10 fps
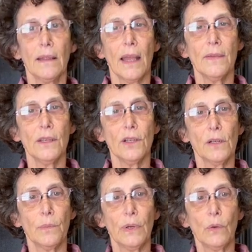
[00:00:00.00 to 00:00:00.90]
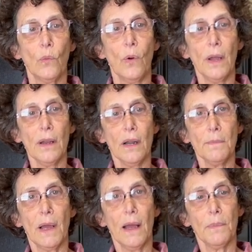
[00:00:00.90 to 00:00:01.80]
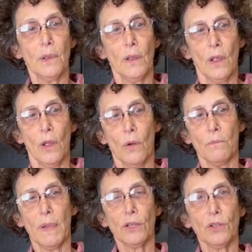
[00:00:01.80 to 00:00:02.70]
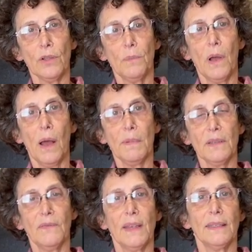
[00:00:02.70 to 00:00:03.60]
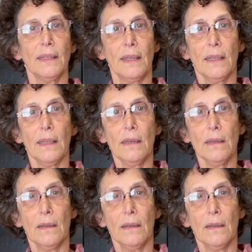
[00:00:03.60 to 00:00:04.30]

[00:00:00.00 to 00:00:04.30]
And then you're gonna bring one arm up. Make sure the palm is facing in.